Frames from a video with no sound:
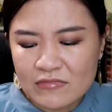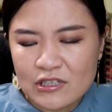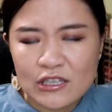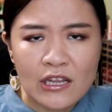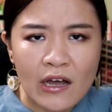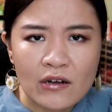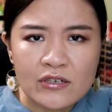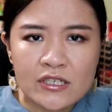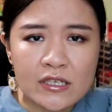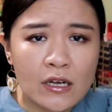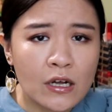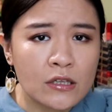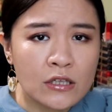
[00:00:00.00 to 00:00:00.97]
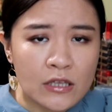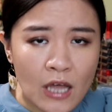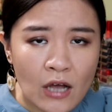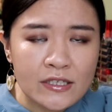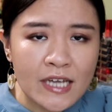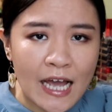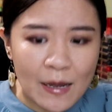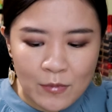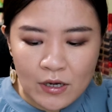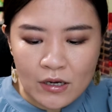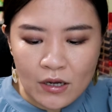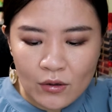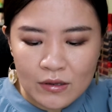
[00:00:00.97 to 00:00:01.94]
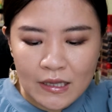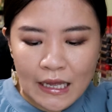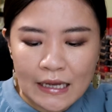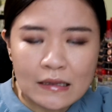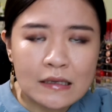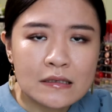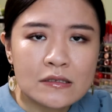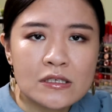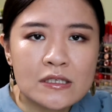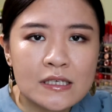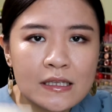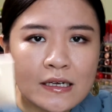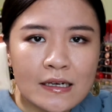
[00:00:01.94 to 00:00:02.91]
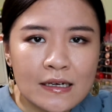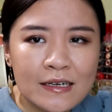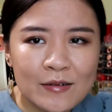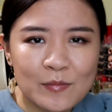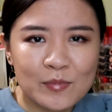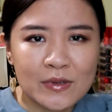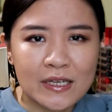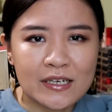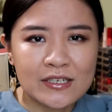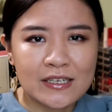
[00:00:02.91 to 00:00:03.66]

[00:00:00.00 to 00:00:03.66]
launched a long time ago, like this STILA blush,